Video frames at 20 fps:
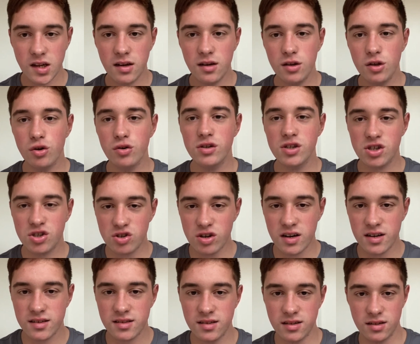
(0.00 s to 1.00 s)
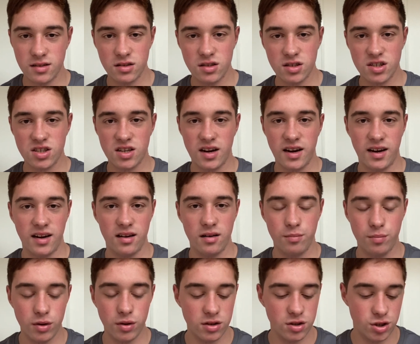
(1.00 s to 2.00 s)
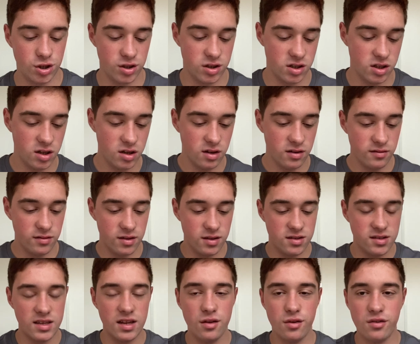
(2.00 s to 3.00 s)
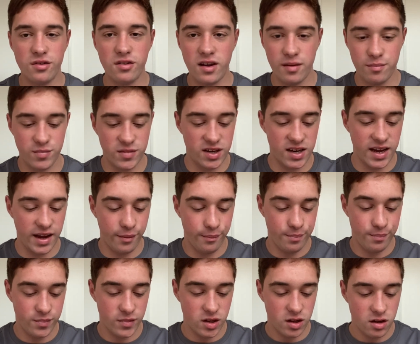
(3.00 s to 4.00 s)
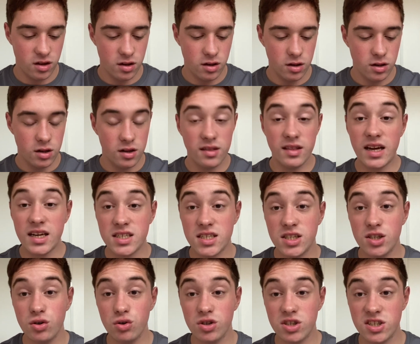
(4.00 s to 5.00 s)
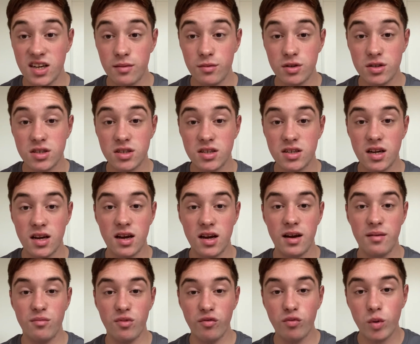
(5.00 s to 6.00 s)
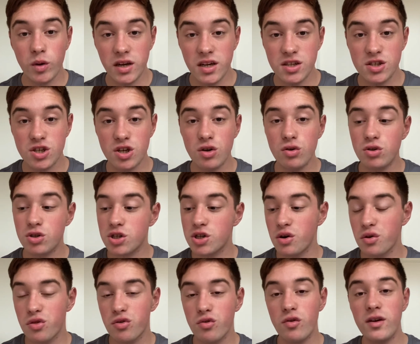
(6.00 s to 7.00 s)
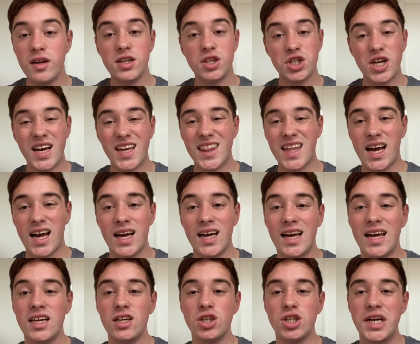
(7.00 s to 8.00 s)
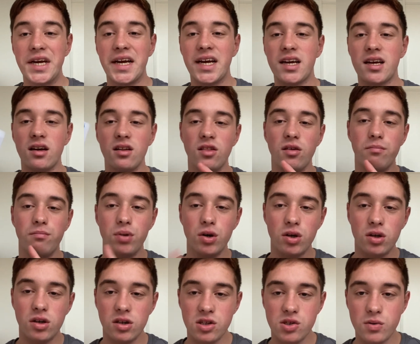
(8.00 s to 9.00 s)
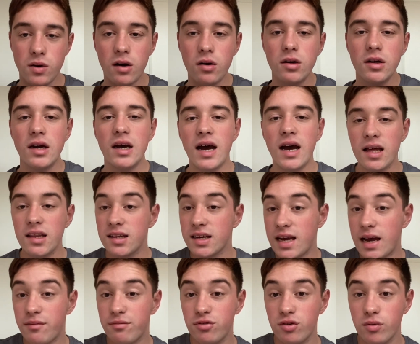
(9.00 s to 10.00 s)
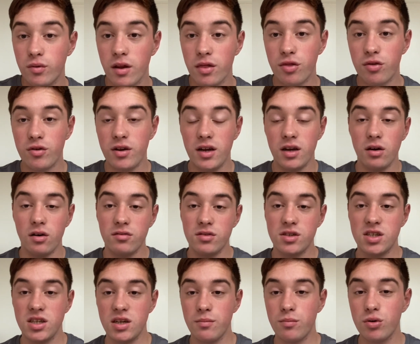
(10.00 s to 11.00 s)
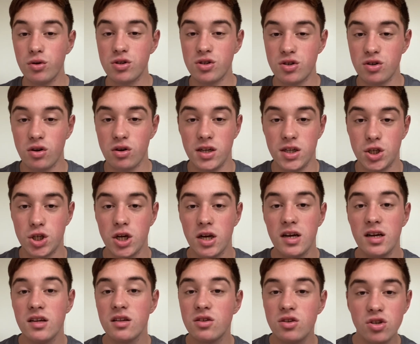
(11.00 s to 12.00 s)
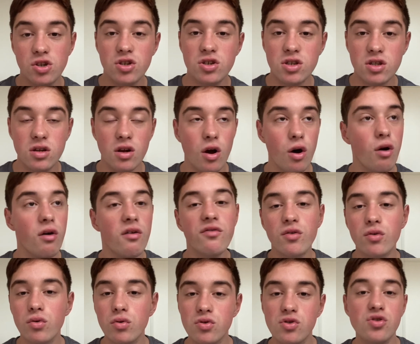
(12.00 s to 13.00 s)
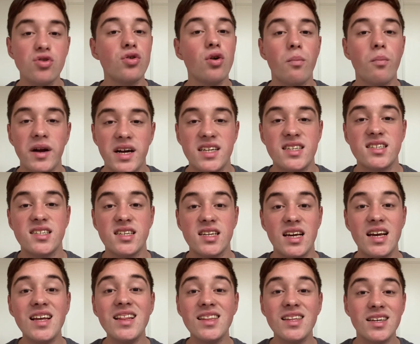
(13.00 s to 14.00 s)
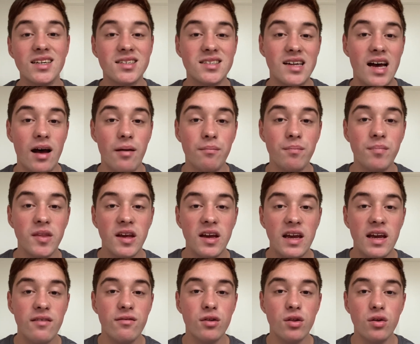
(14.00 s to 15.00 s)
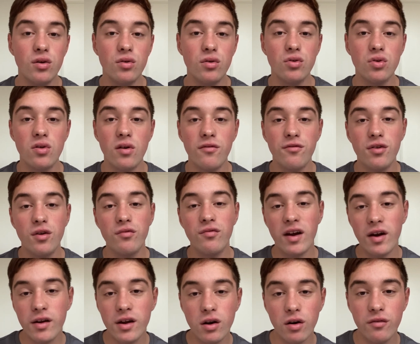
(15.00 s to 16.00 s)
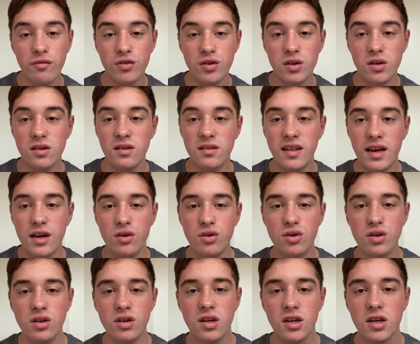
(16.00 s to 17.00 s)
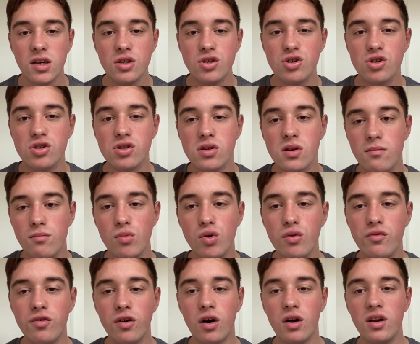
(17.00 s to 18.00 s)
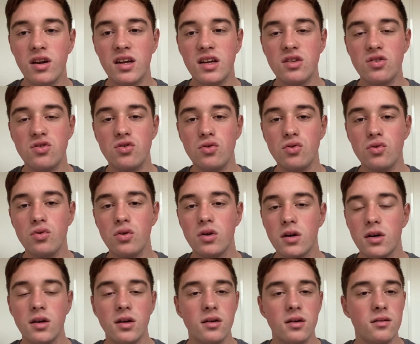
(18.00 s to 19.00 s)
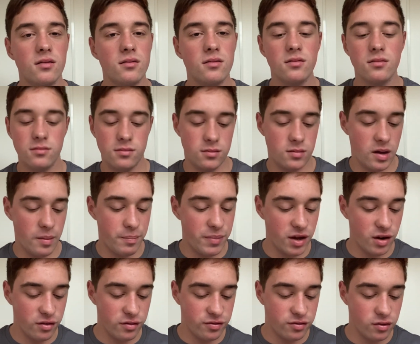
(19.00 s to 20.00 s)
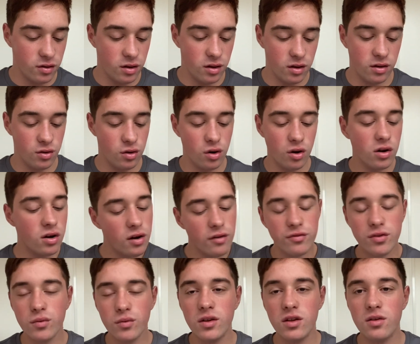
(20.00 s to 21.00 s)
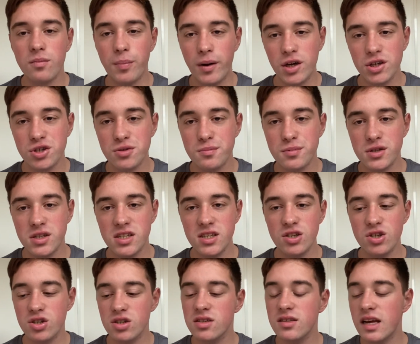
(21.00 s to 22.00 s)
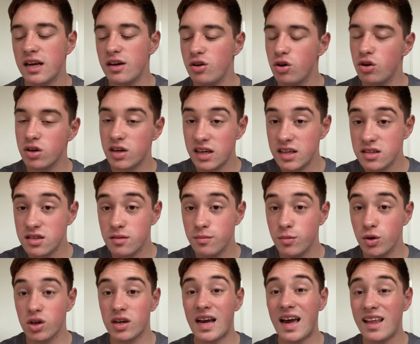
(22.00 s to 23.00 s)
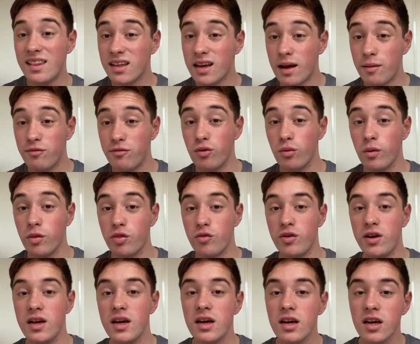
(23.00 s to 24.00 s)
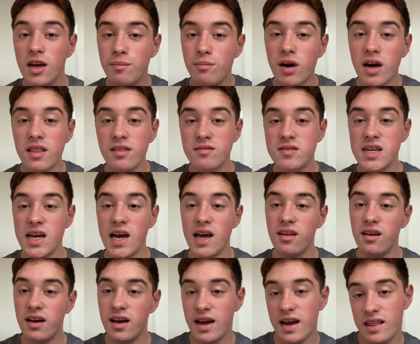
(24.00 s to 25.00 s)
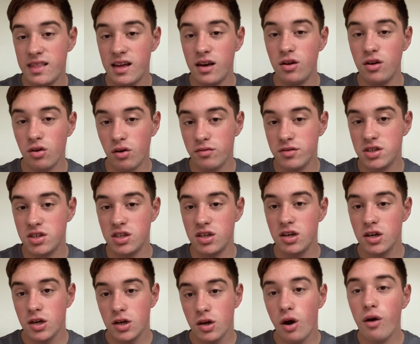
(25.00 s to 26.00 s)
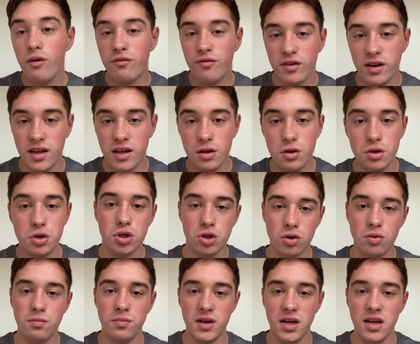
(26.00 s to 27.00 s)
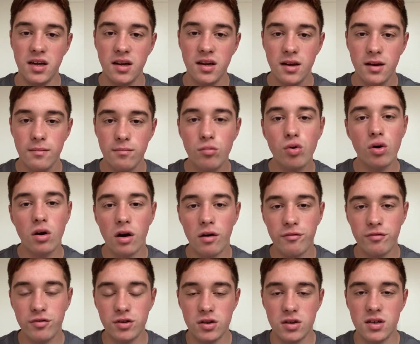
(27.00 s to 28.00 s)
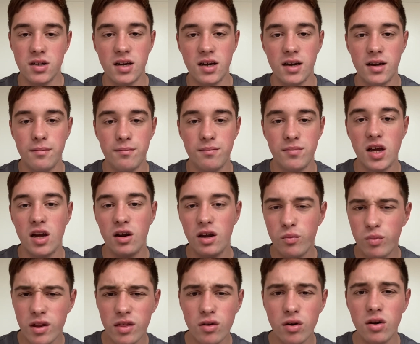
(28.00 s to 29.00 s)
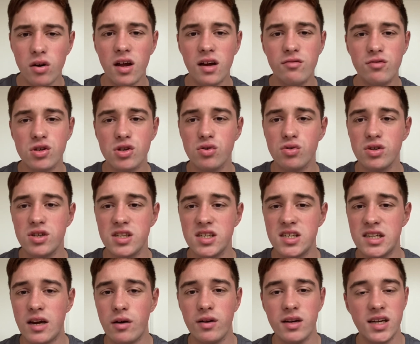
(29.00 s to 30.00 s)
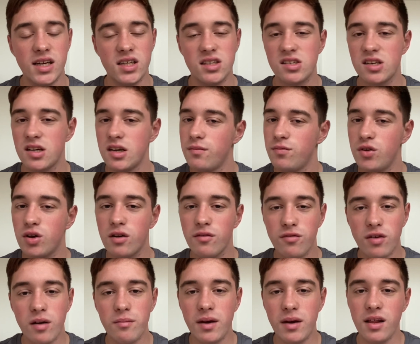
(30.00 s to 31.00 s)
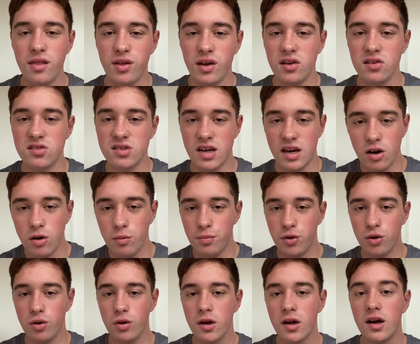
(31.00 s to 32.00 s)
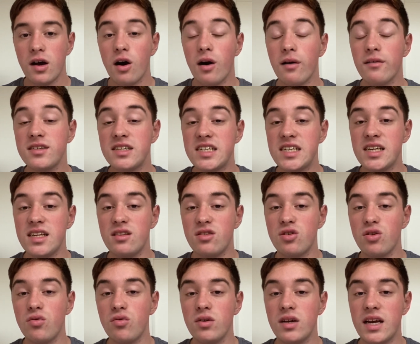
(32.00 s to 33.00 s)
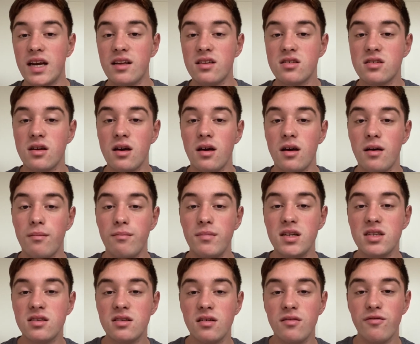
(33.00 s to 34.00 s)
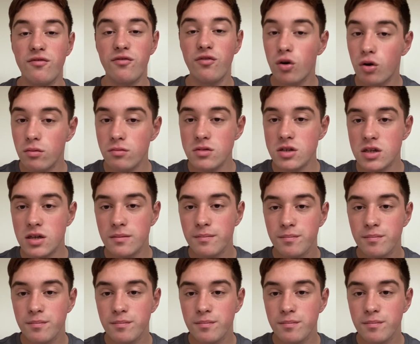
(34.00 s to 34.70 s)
Your instructor to sign it. Apologies for the 10th time today. That's your syllabus of what you need to know. Just go through it, check that, and check the book as well. And the CAP 413, obviously important knowledge to just overall do your best in the exam. Even though you don't feel very confident, then you can just move on and do a bit of, you're not confident with departure procedures, then you look into the book and the CAP 413, combine them together, and then you obviously, hopefully, you should be more confident. With online resources nowadays, you can find many things to help you. Obviously, don't get misinformed,